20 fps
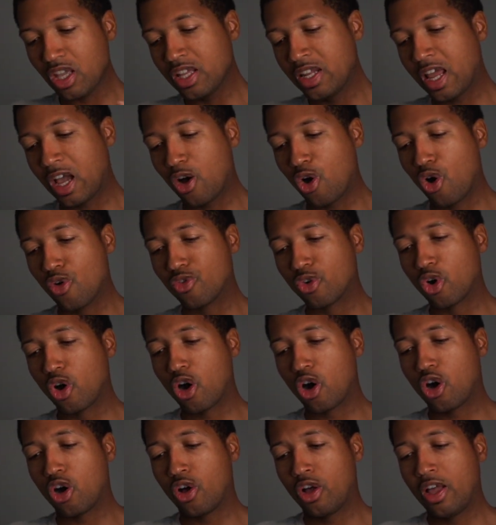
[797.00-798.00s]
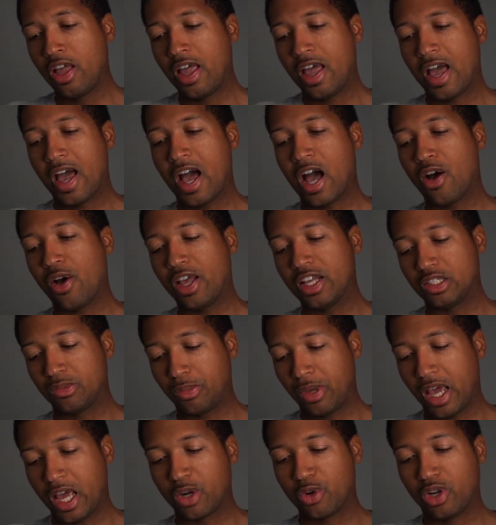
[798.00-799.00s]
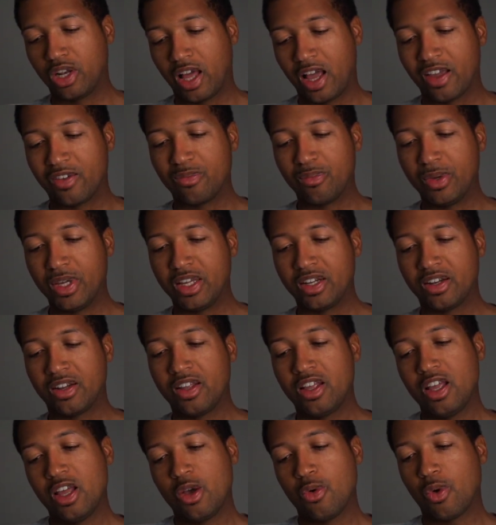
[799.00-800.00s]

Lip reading: Now overall, how has battery life been?